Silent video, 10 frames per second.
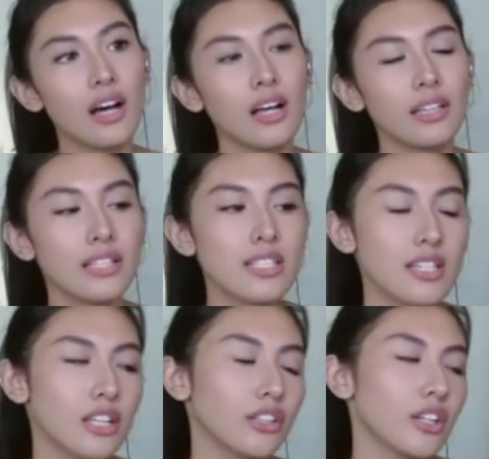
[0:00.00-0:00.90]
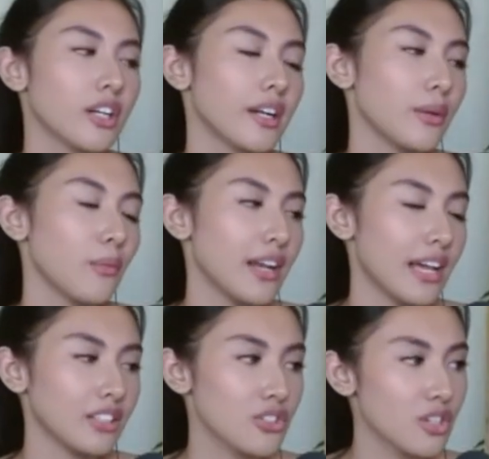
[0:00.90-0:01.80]
listening to her and when
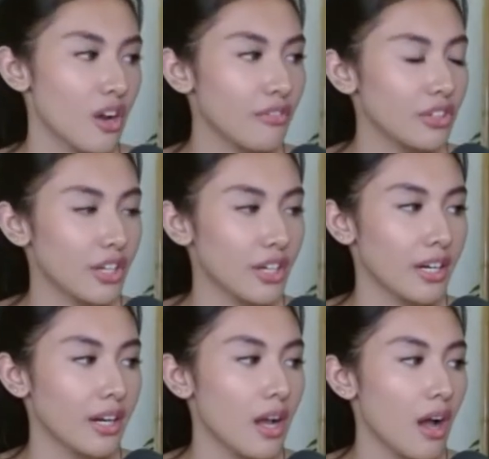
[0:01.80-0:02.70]
I discovered her,